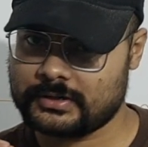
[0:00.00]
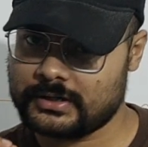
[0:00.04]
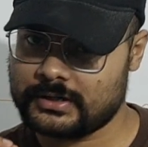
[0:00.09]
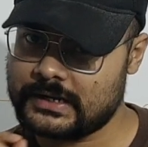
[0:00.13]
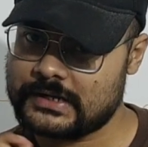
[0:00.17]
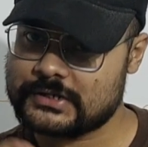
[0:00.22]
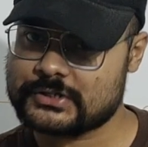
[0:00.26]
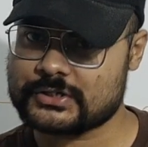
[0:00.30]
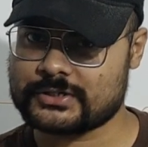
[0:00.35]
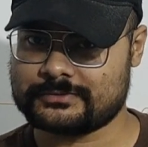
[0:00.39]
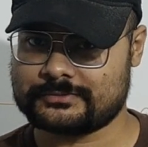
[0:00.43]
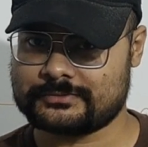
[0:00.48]

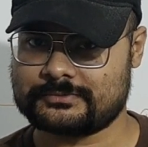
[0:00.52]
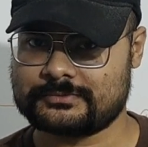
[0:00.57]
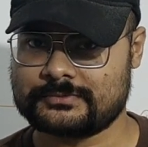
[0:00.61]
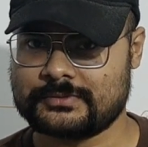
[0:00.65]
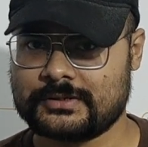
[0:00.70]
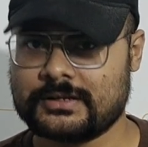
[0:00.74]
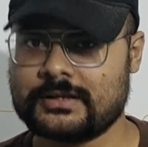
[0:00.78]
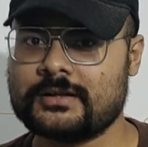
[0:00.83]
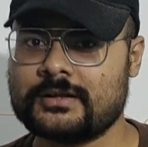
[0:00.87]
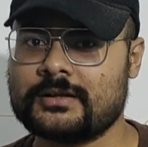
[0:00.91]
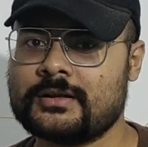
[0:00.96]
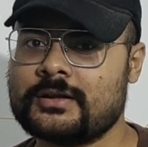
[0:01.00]
relation.
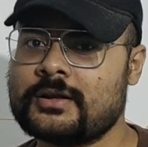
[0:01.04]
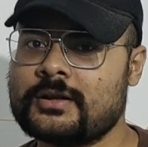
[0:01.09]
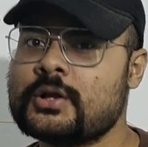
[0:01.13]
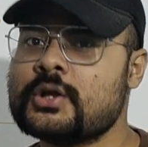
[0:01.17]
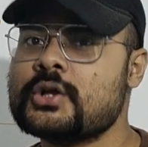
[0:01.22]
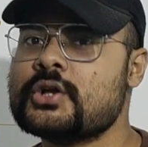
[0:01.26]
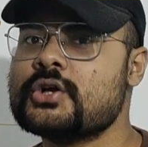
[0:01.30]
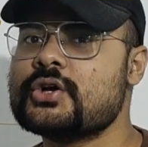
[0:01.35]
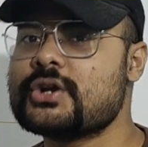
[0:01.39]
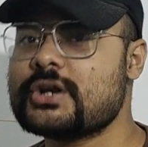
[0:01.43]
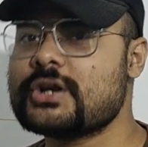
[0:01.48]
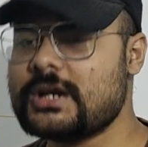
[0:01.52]

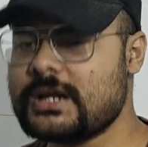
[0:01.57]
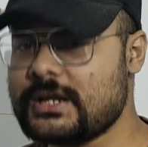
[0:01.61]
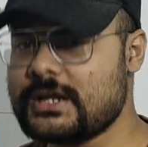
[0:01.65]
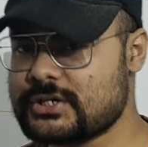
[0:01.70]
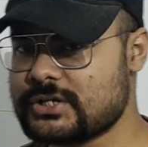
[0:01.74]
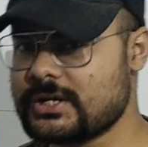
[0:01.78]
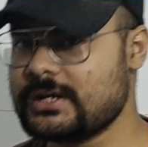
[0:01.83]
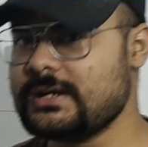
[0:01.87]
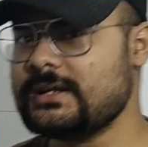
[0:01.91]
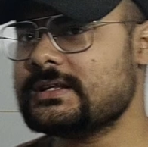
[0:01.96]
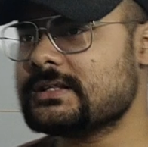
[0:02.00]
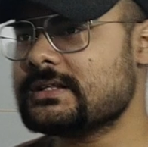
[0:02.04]

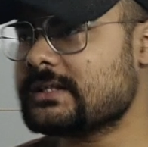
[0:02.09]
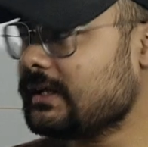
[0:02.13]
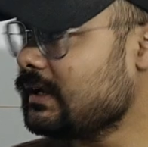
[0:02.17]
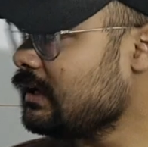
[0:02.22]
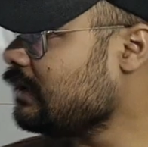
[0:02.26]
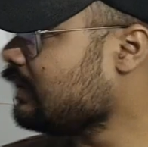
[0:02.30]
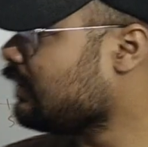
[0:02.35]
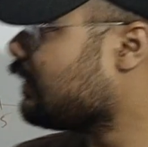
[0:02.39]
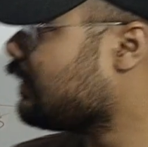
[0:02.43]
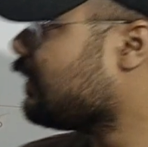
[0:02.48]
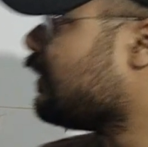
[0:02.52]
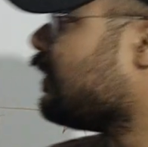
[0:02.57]
Relation is
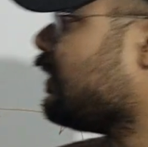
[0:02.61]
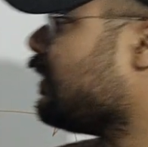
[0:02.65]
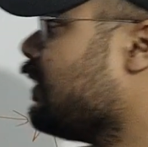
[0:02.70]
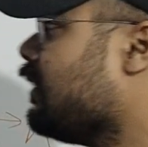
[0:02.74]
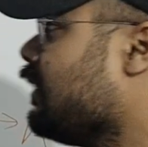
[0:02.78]
a